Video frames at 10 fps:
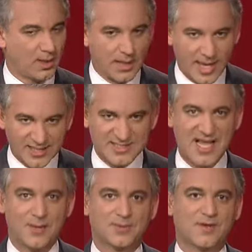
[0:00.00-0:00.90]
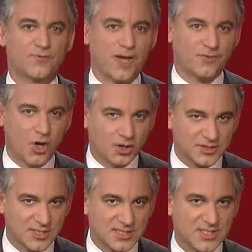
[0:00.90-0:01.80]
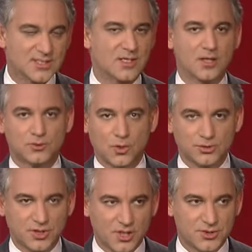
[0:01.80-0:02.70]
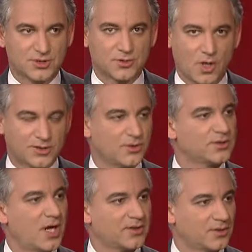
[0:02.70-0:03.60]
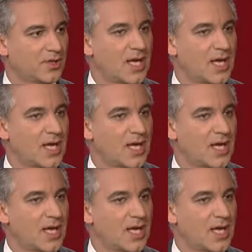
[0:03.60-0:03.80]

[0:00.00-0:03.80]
Except if you have heart disease, don't touch it. Talk to your doctor.